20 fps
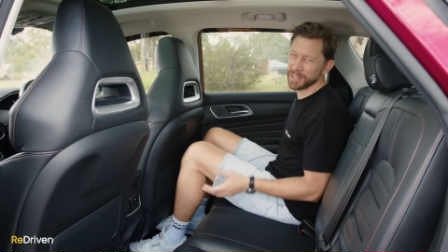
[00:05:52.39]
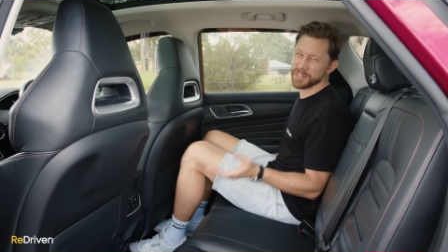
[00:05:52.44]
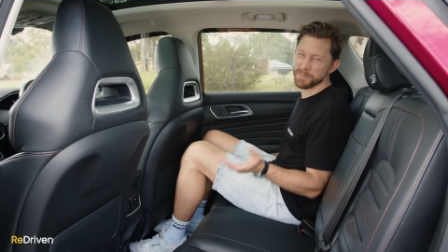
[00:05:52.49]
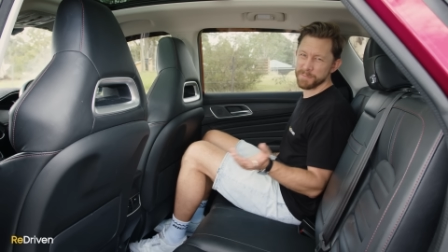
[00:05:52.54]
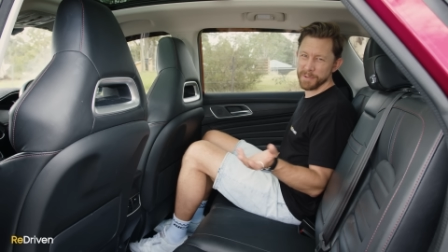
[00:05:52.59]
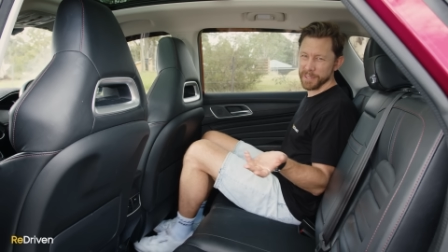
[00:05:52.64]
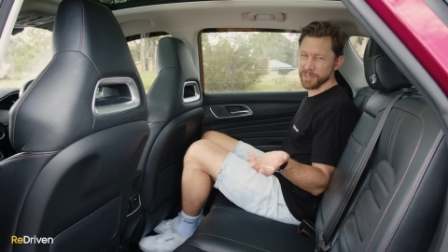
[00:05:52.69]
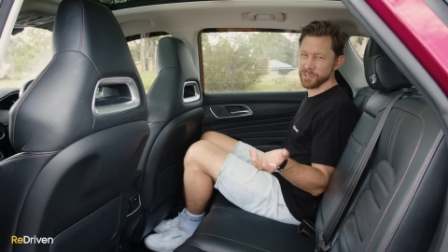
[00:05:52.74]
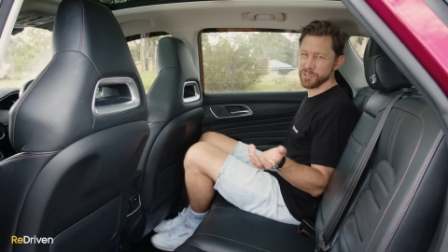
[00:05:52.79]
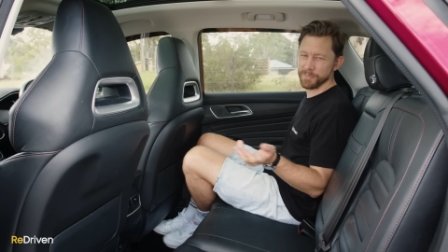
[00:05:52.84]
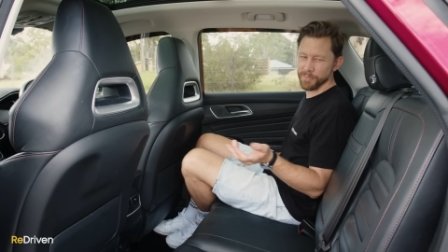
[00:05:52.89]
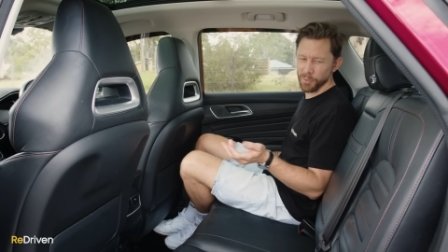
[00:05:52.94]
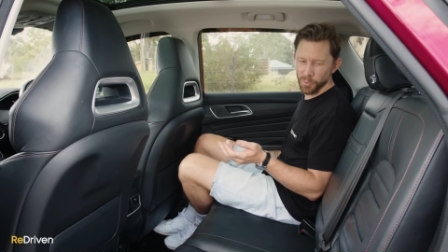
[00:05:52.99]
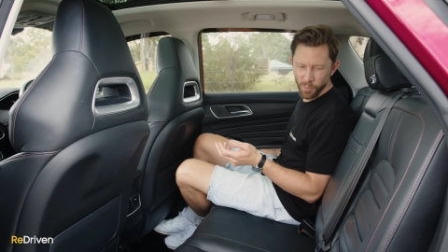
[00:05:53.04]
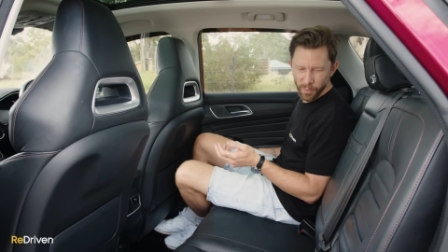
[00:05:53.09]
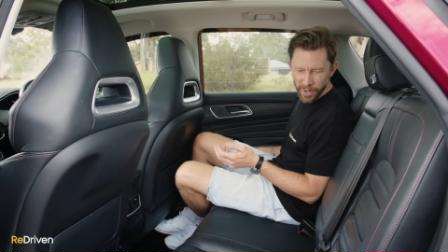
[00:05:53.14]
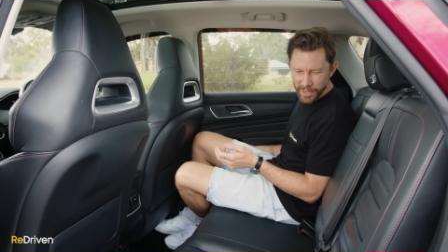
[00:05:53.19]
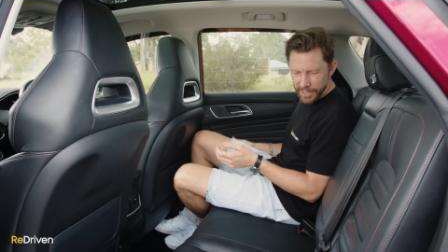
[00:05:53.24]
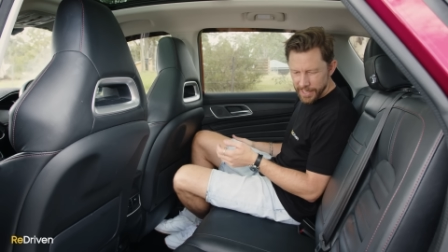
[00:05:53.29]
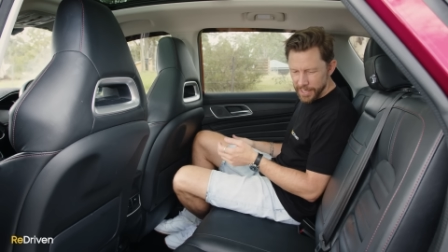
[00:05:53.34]
that's being super
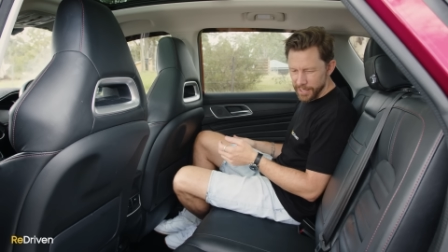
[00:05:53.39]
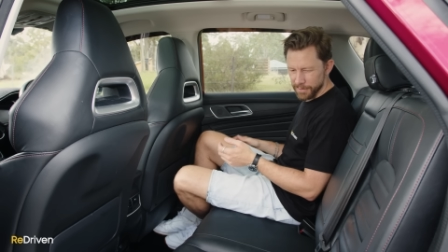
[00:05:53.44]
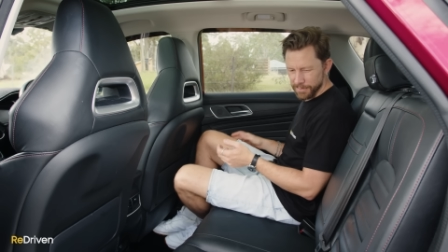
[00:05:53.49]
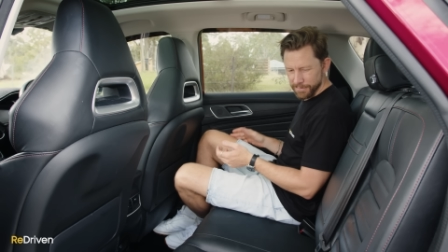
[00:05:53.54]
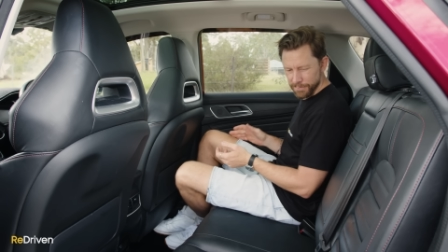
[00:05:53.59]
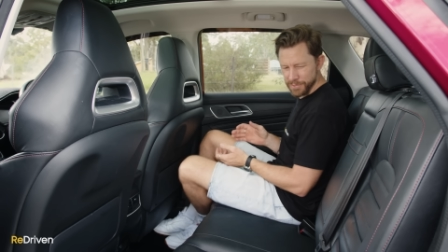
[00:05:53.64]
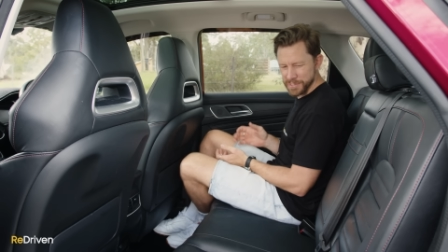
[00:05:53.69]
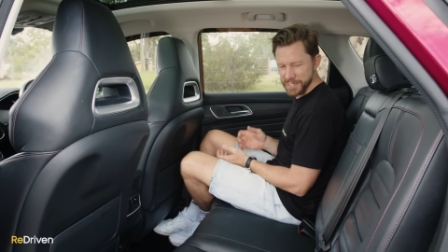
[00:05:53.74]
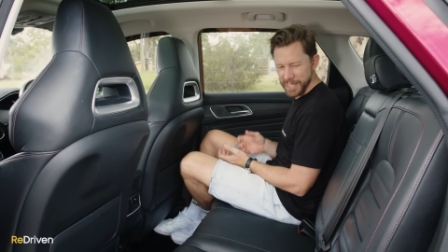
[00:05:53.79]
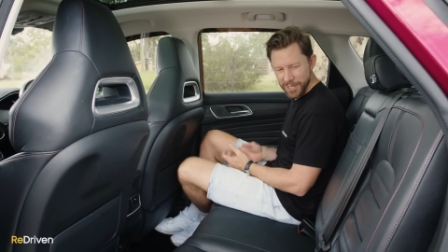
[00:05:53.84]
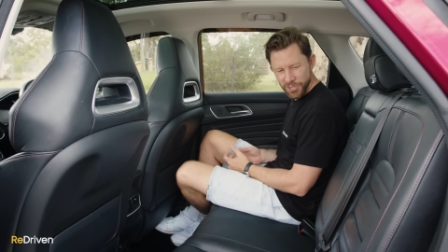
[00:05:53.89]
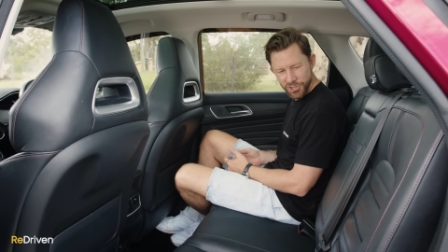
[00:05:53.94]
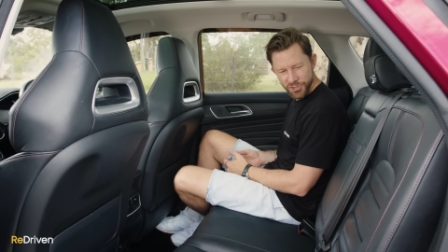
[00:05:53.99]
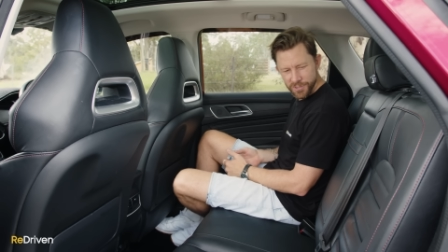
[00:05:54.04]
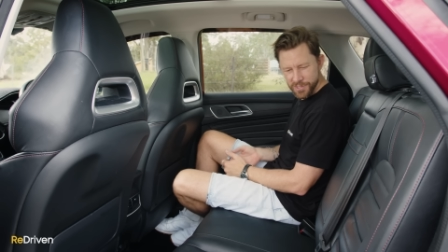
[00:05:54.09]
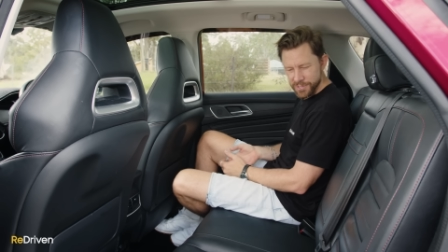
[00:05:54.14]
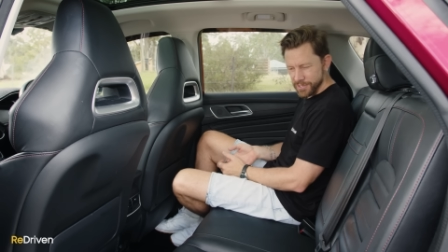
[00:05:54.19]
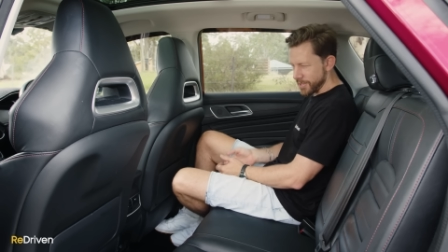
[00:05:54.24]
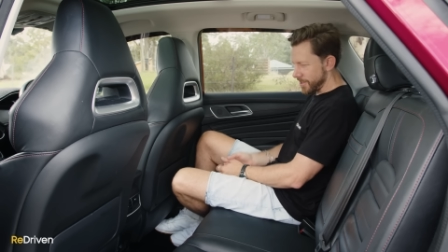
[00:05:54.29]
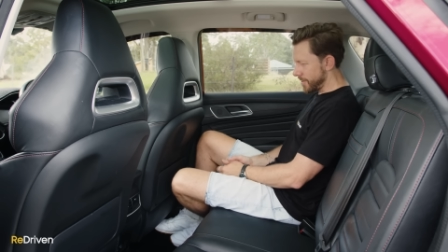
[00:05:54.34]
wanky and
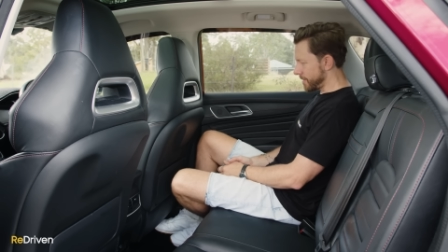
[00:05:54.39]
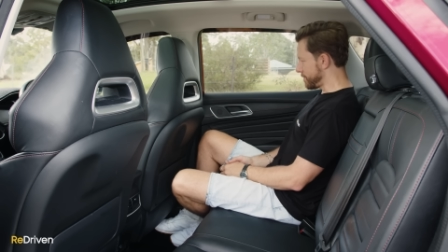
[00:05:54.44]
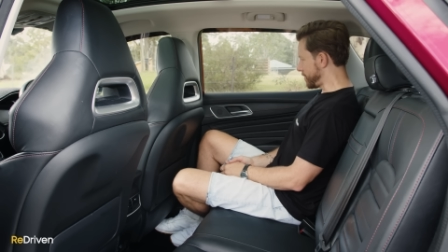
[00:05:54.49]
pretentious,